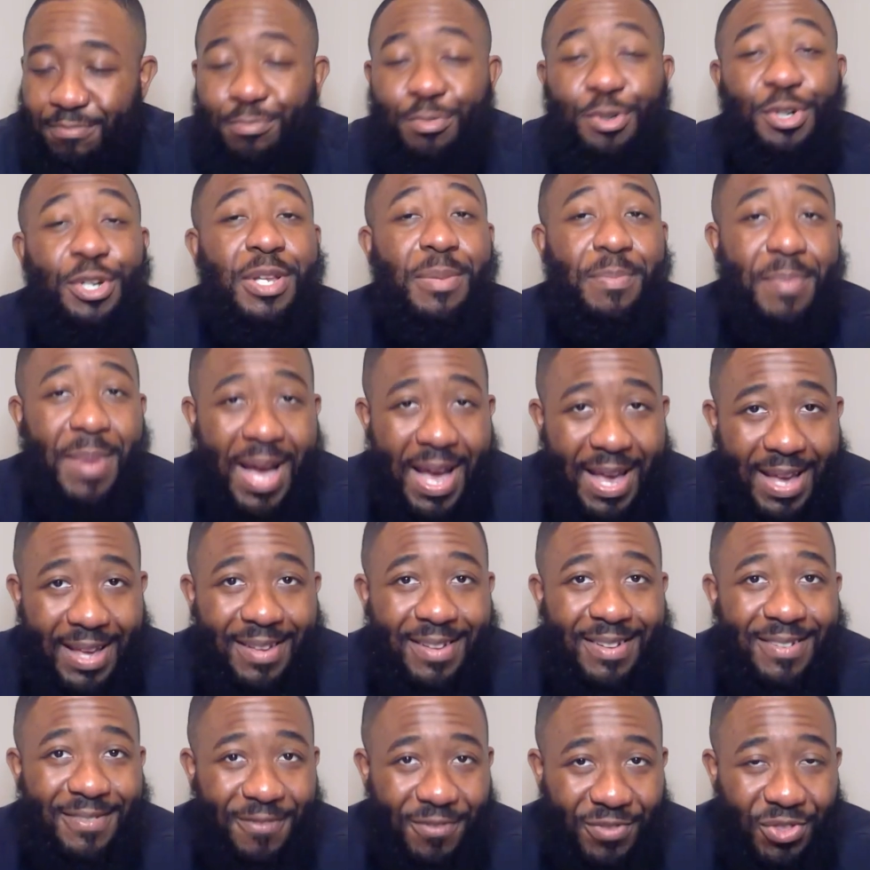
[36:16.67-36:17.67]
Putting
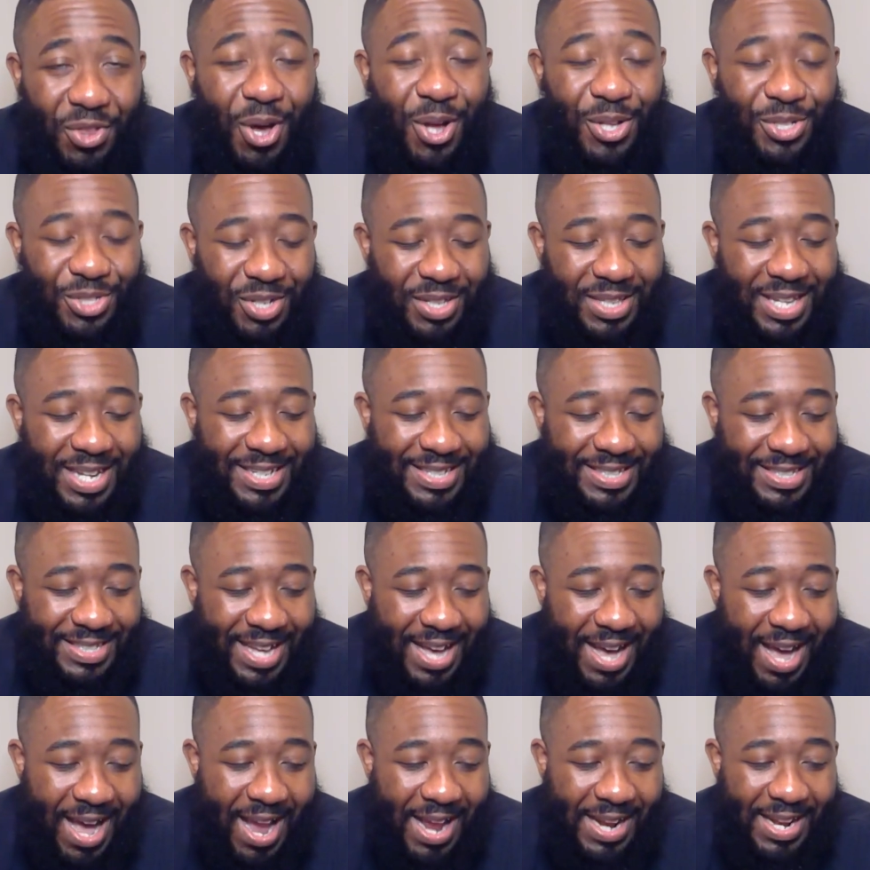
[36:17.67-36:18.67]
my thoughts on that
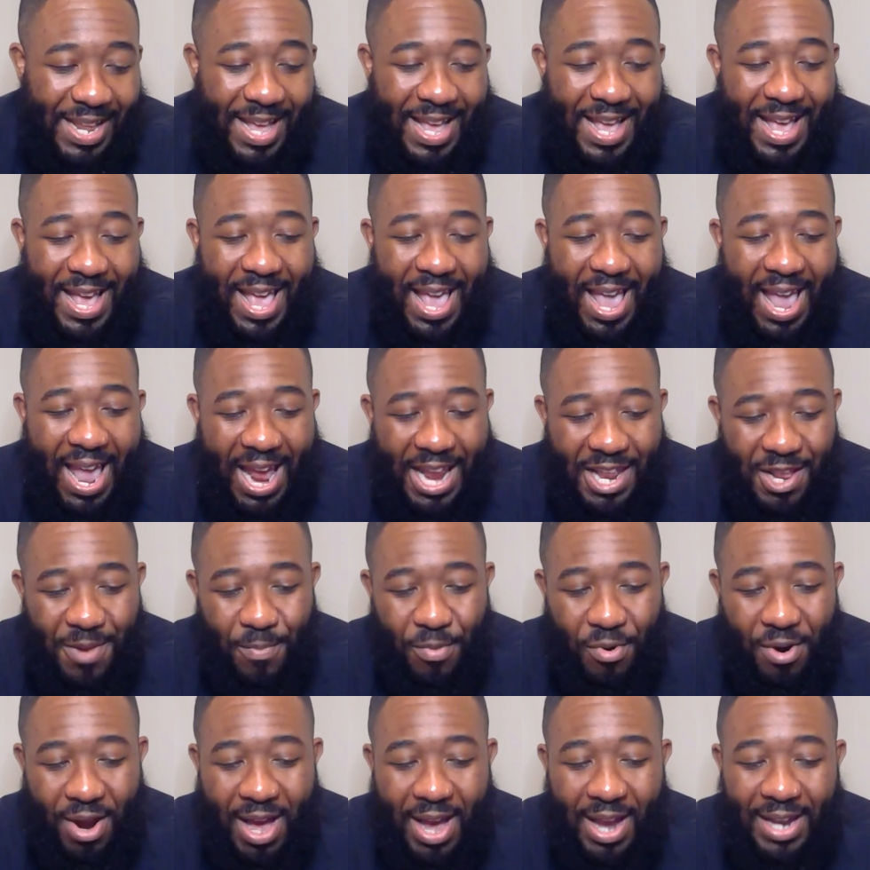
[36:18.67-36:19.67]
aside, Eddie
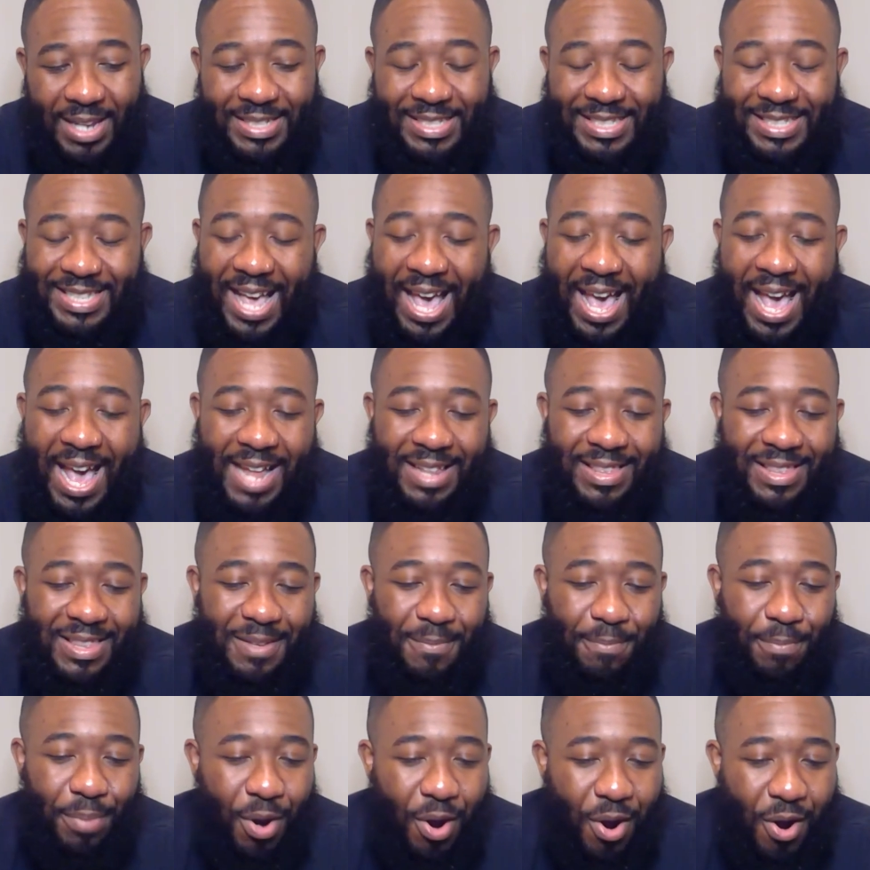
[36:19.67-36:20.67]
Brock is at
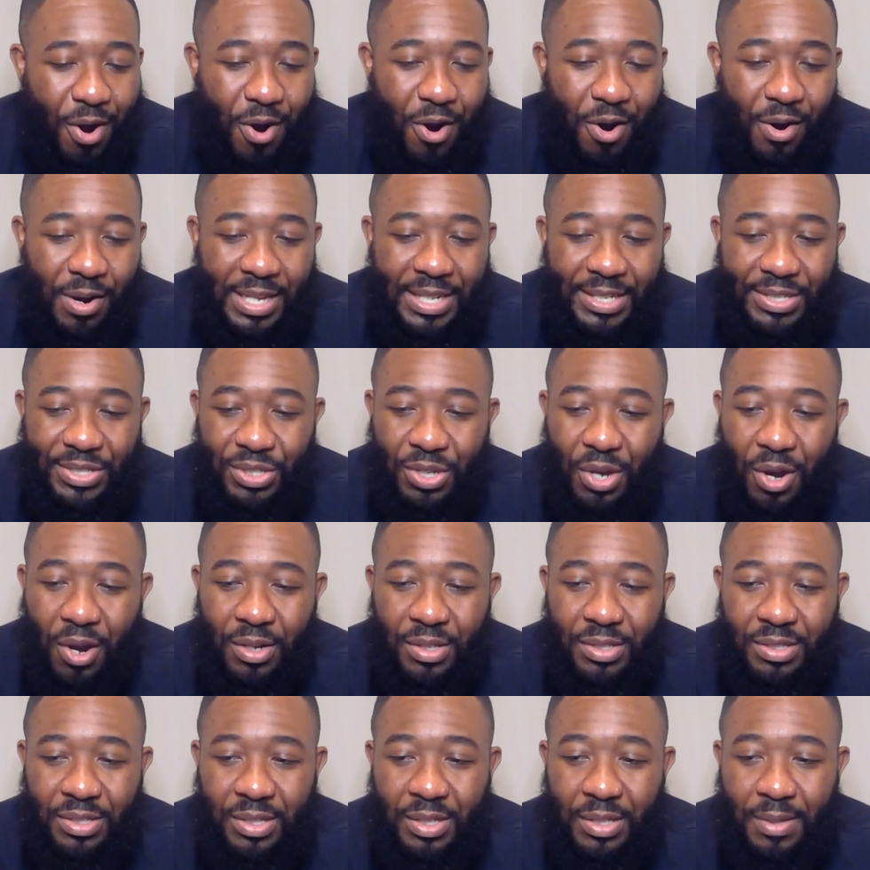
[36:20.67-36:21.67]
the bar. He's
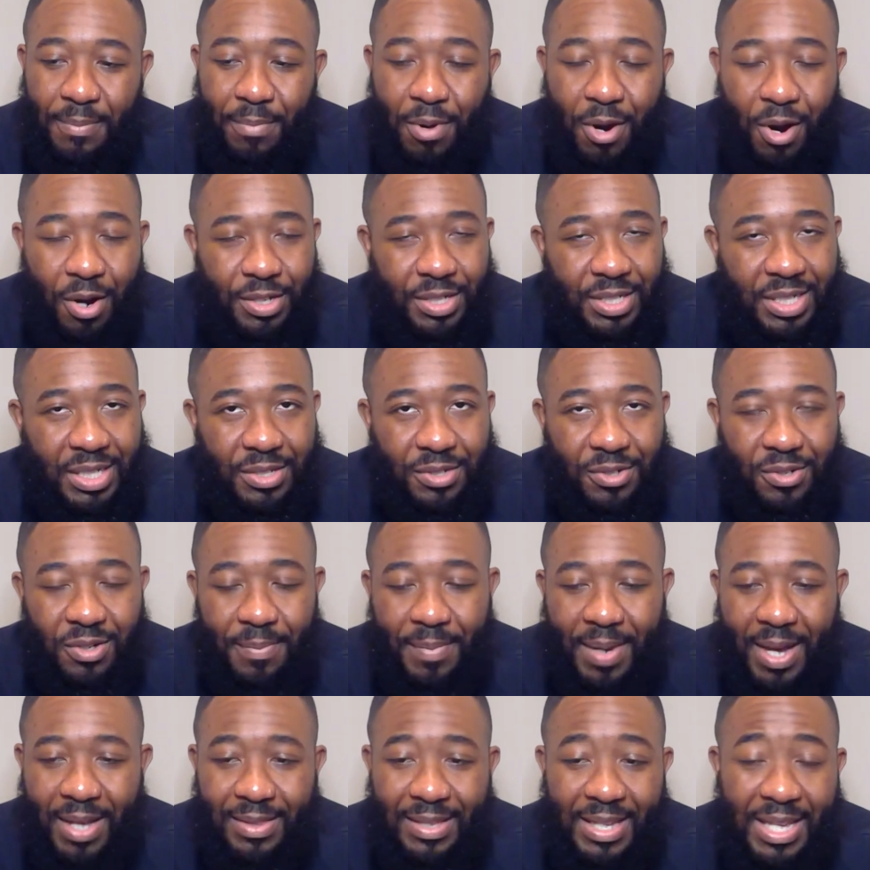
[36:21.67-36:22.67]
talking to the bartender
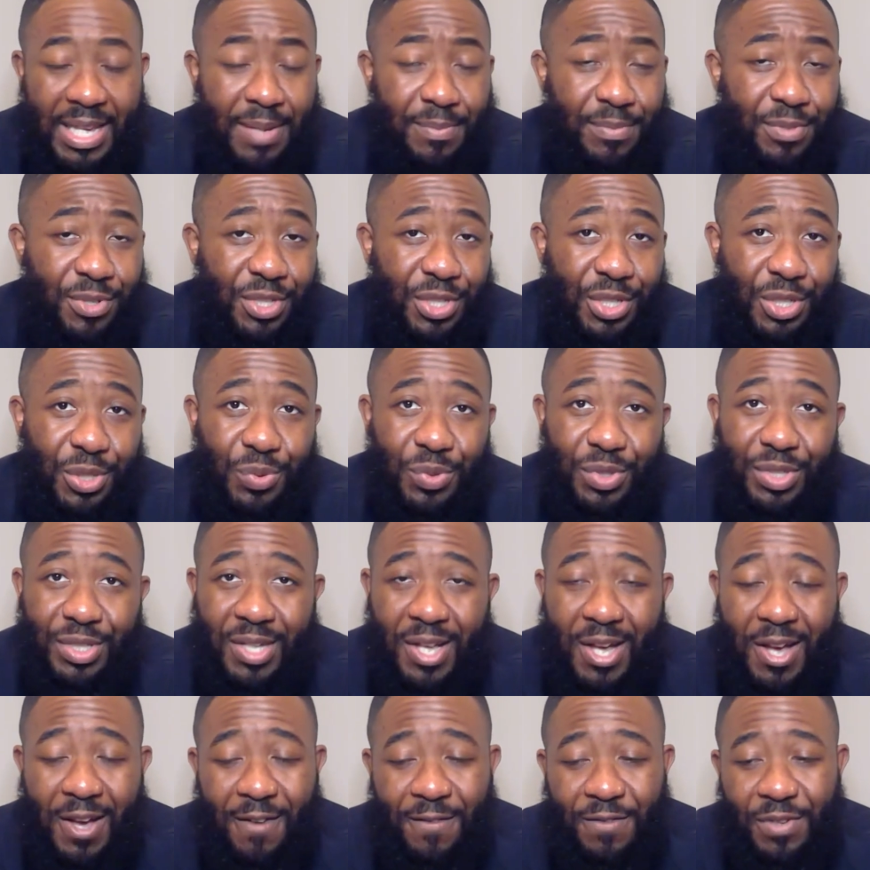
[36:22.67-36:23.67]
about the M C U
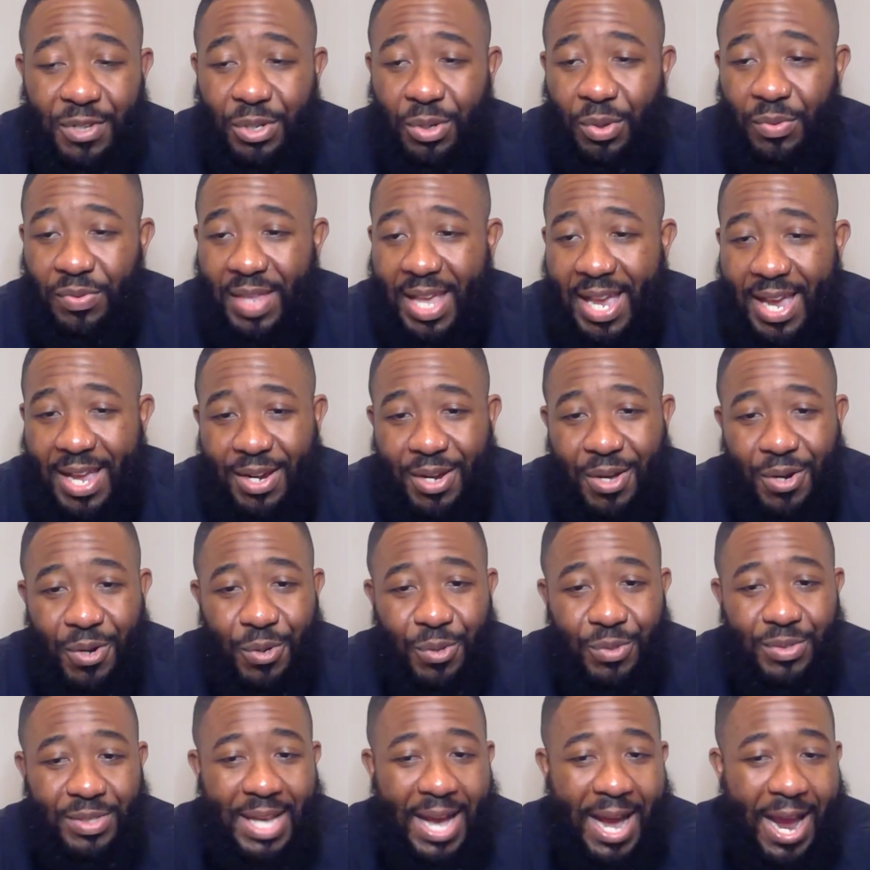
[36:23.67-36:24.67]
stuff, you know,
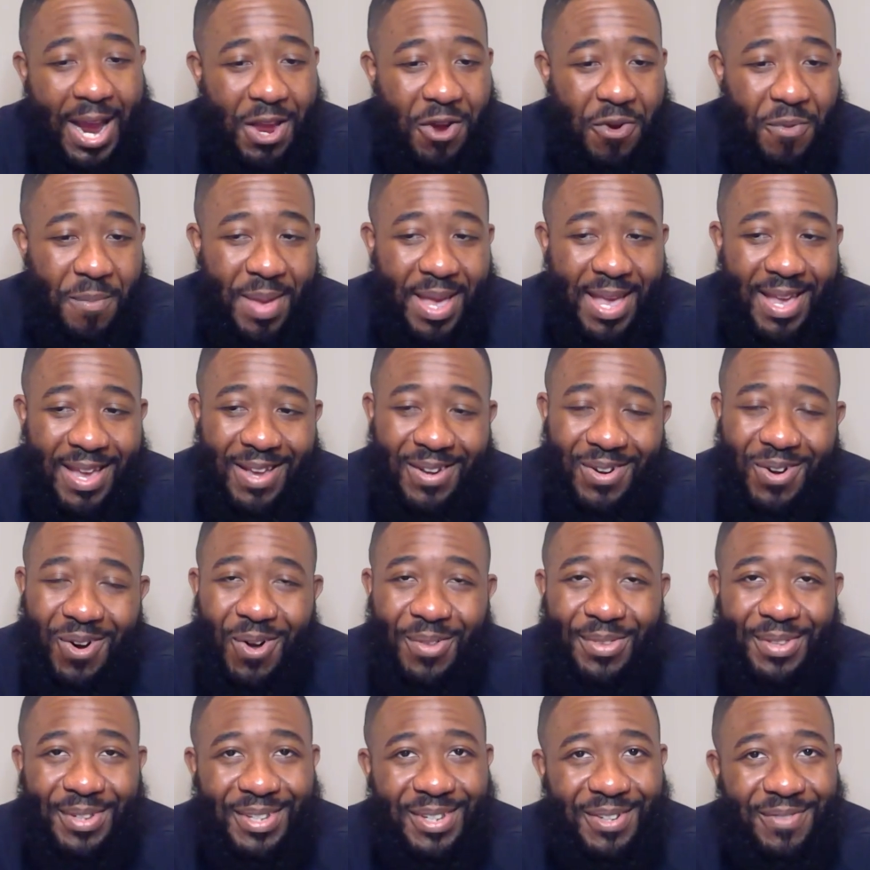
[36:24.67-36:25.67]
Thanos, Iron Man,
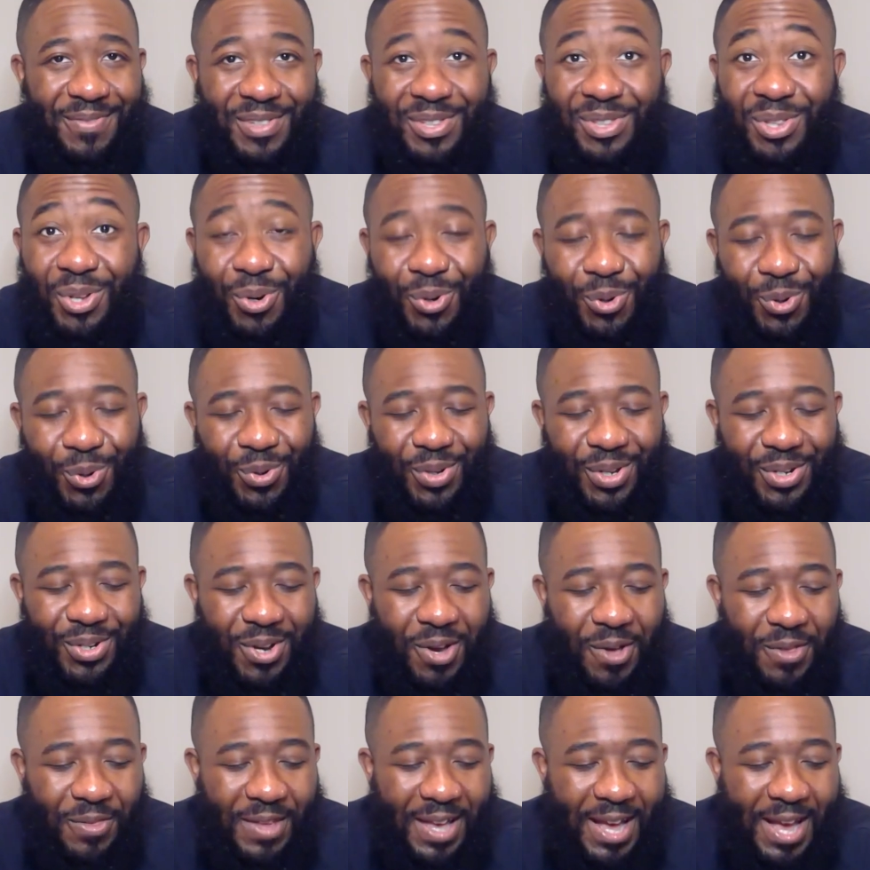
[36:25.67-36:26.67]
all the different, the Hulk and
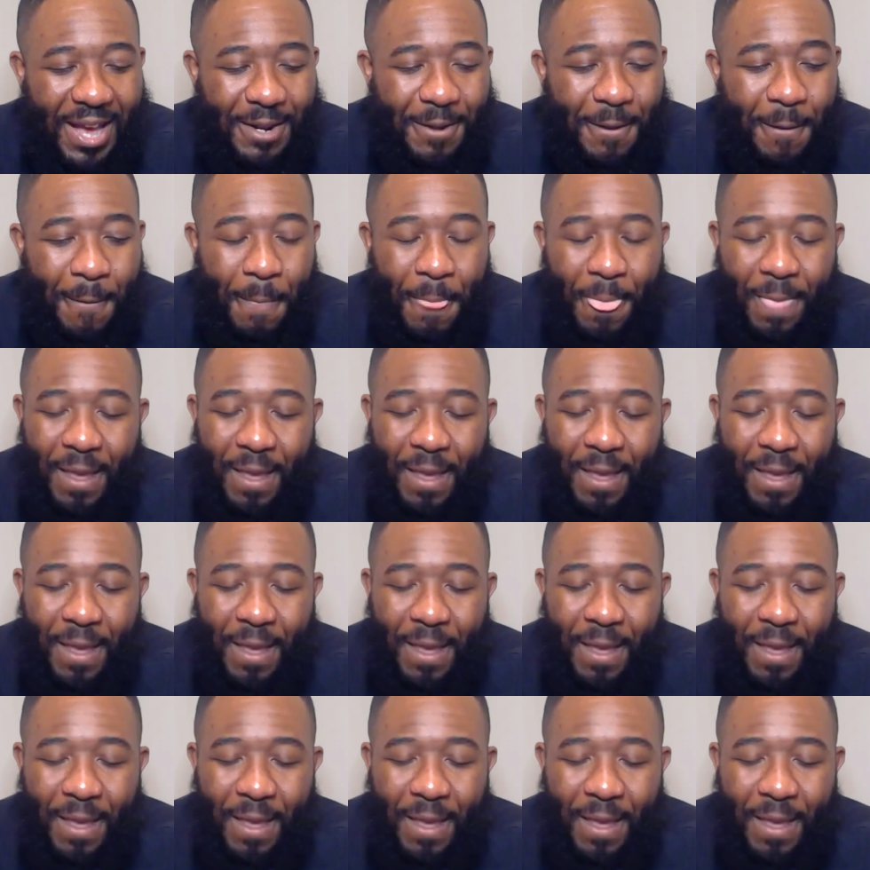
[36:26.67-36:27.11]
all that.